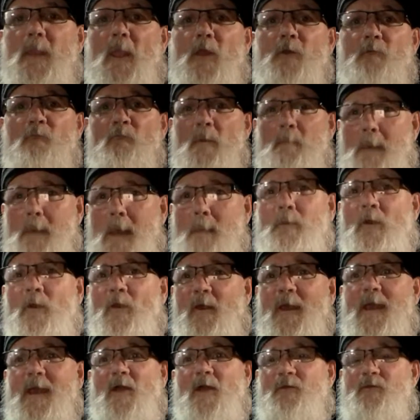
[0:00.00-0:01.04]
Remember
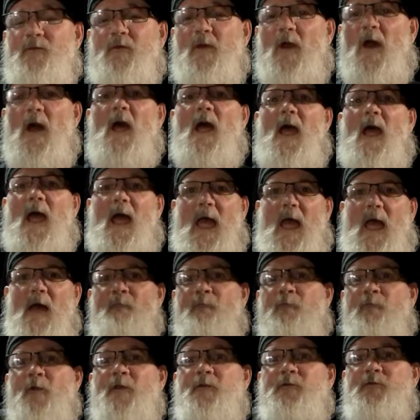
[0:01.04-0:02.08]
this.
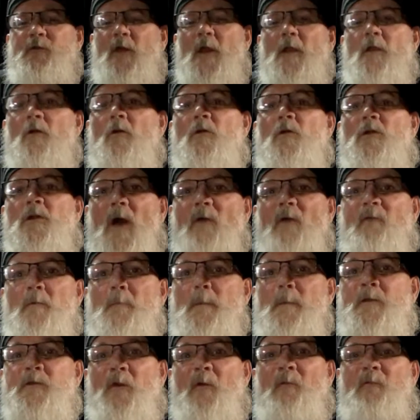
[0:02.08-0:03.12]
Every single
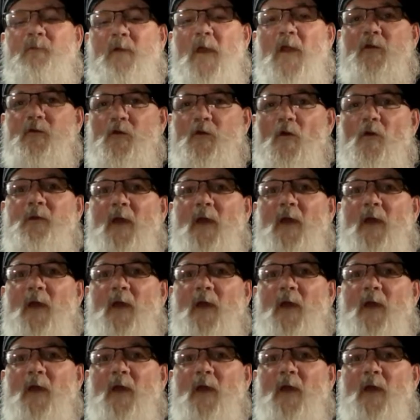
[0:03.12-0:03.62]
government official